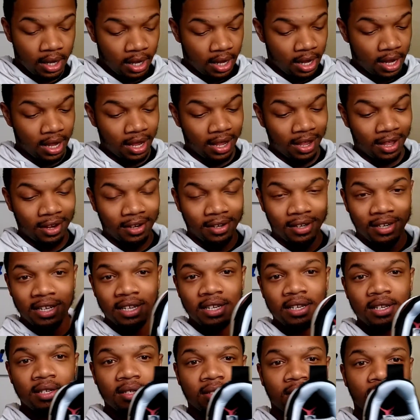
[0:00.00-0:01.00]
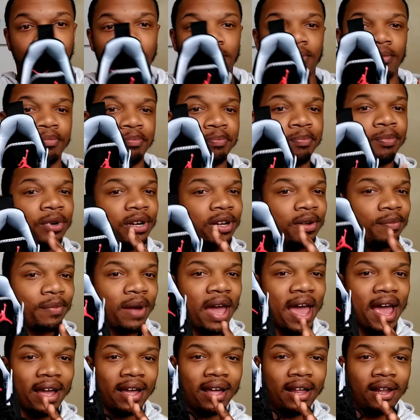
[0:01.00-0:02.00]
And these bring
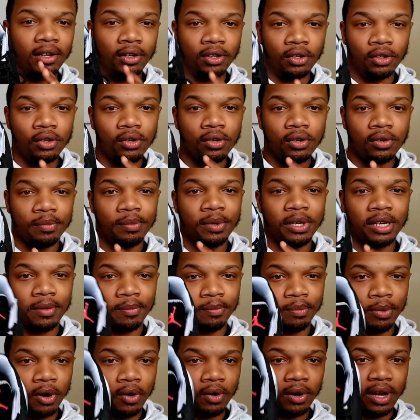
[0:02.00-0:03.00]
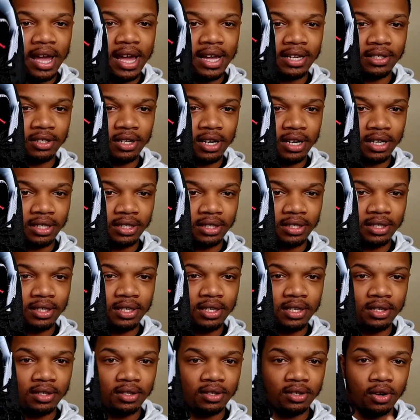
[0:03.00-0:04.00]
back a little bit of bulk, as y'all can
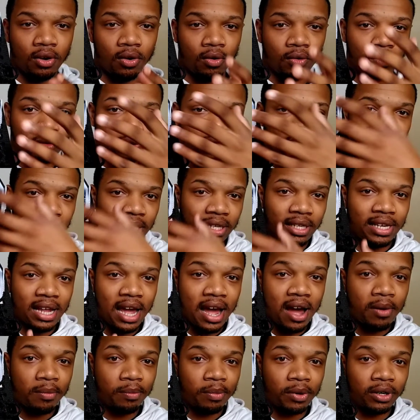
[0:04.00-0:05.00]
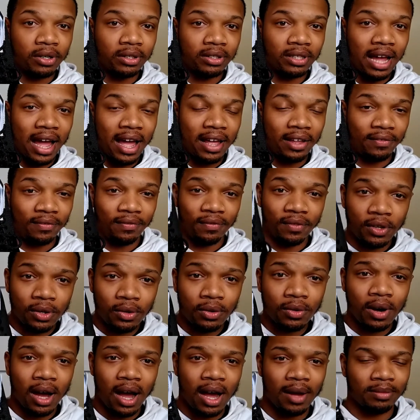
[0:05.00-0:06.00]
see. So looking down bird's eye
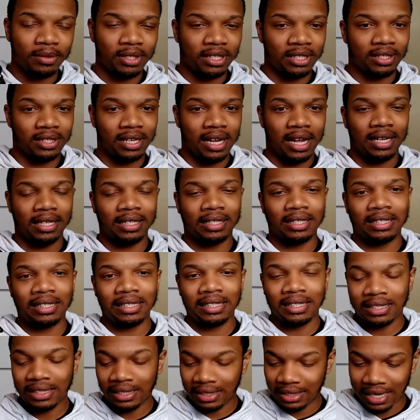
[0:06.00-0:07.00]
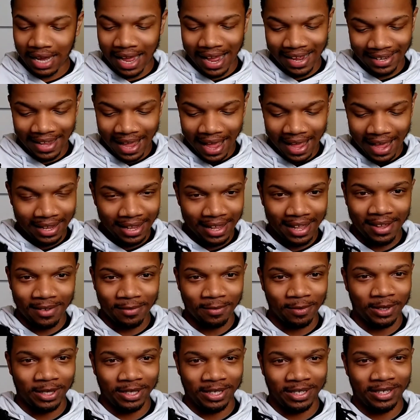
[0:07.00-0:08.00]
view, I'm just like, ugh, I
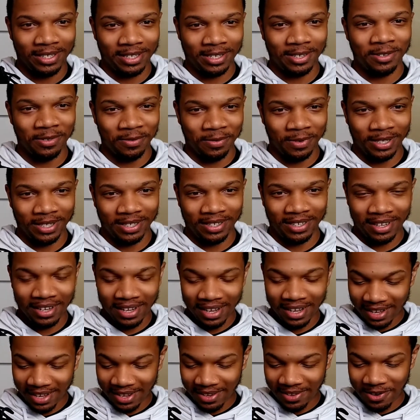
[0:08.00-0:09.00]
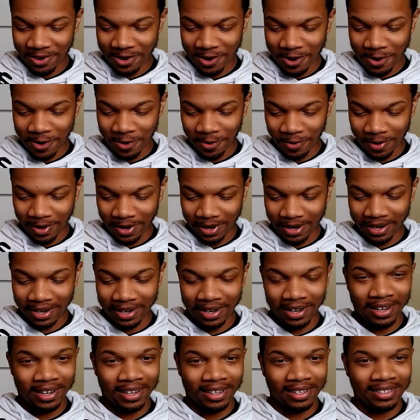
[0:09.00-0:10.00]
can't really deal with, you
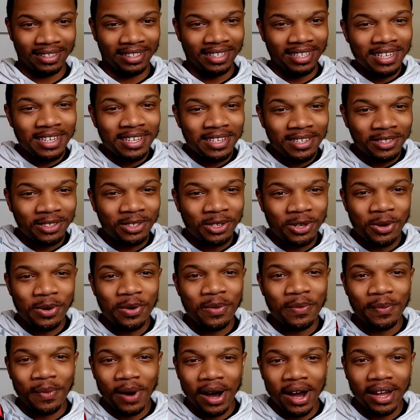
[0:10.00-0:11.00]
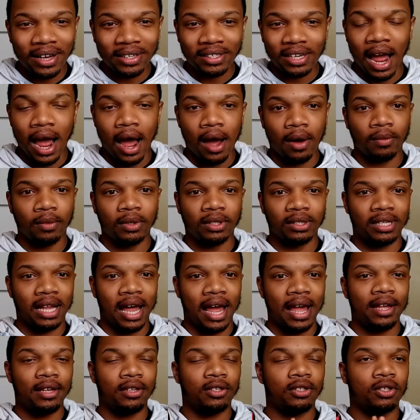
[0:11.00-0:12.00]
know, these too much. I was
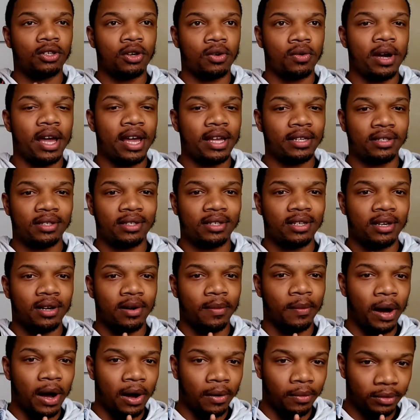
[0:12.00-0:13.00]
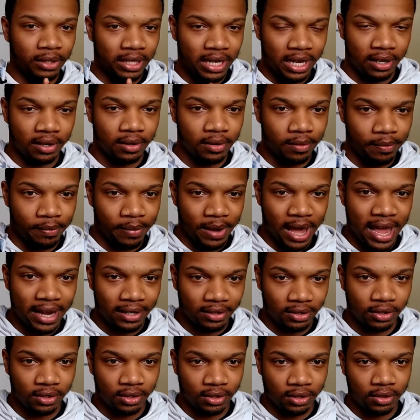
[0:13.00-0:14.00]
like so hesitant about taking them back
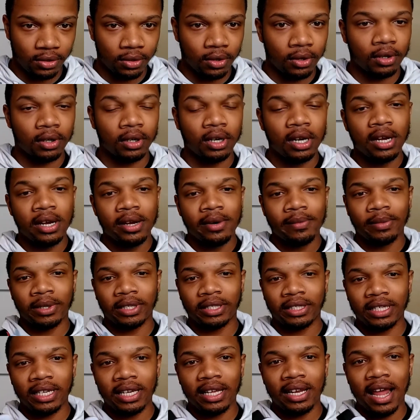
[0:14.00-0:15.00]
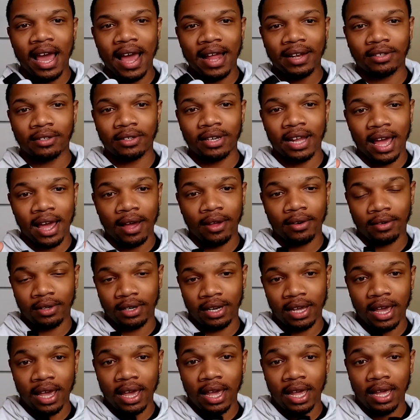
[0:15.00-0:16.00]
to the store. But then after that
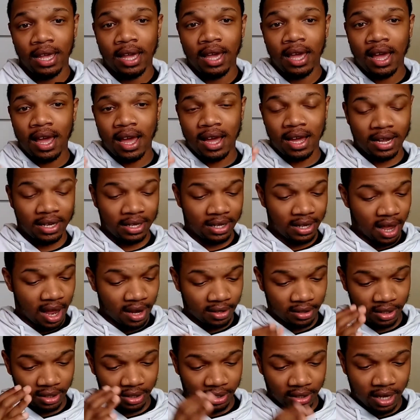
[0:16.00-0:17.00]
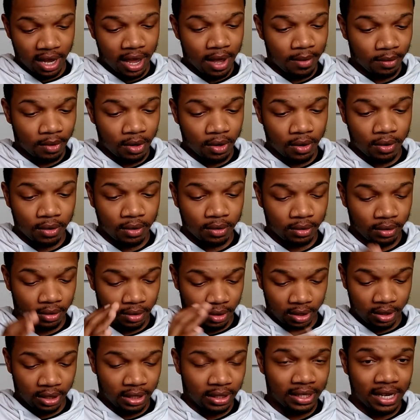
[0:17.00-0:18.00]
day, I just kept
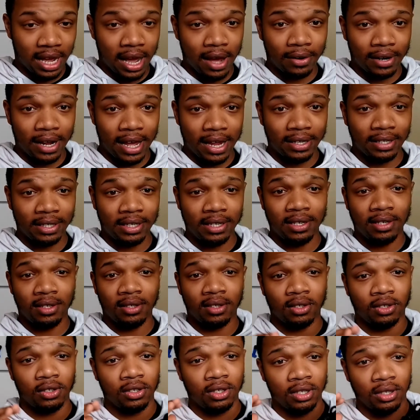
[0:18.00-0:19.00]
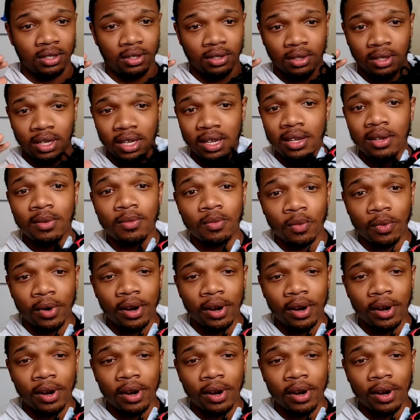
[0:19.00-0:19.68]
going, looking down at these and just keep